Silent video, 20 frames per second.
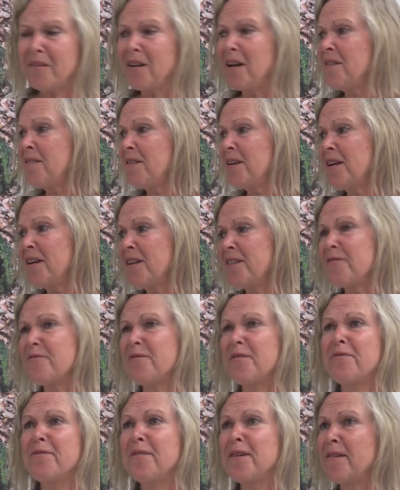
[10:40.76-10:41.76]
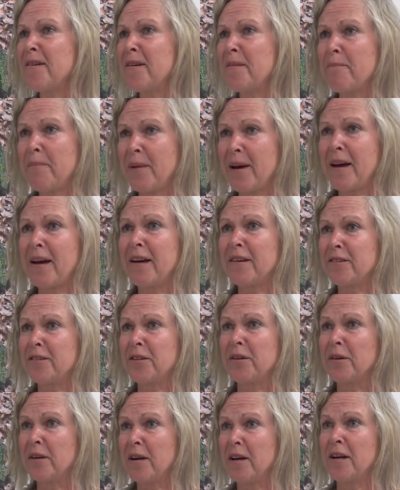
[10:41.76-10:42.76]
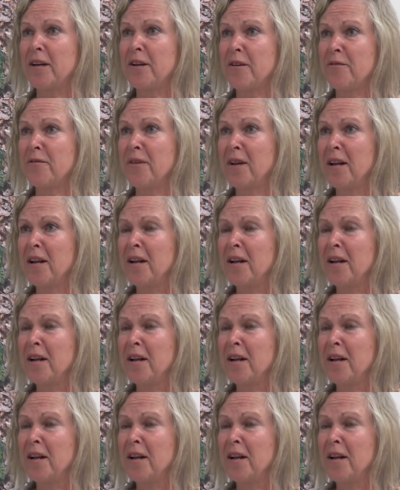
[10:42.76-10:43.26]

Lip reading: I think it's referring back to kind of